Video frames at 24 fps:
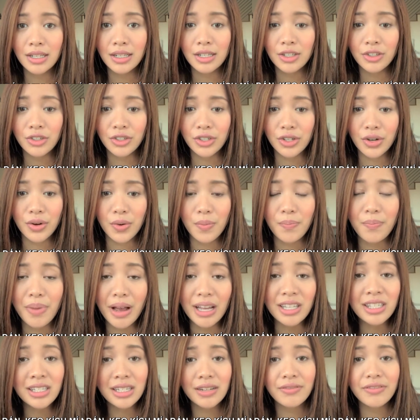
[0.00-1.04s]
So
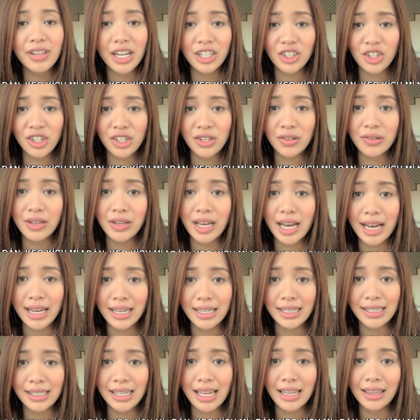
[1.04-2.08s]
best of luck to you
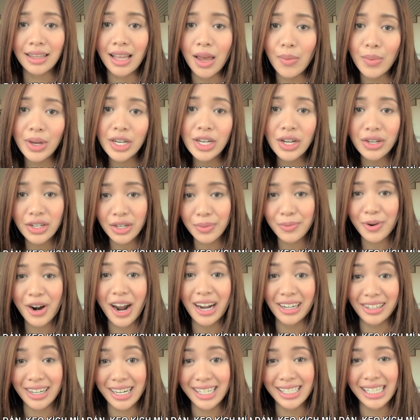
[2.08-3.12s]
guys and let me know your
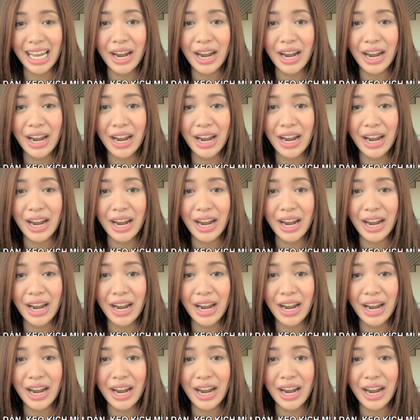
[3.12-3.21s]
progress.